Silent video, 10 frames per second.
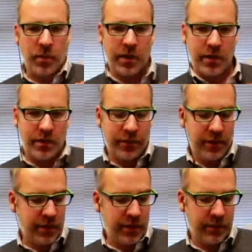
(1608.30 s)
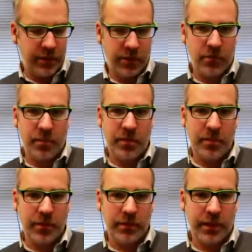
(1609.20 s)
working on it. He's got a few
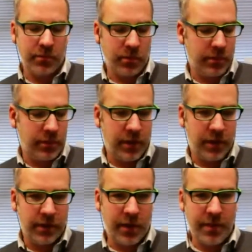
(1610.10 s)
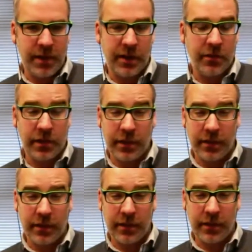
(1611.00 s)
people scheduled coming in.
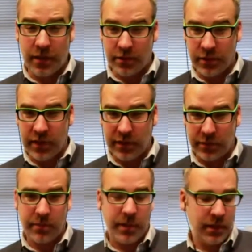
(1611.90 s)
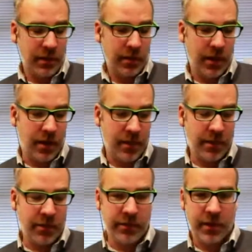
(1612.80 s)
I'm not sure for next week, but
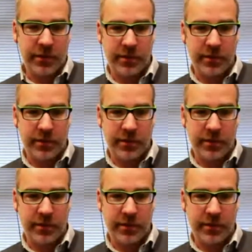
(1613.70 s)
I know he's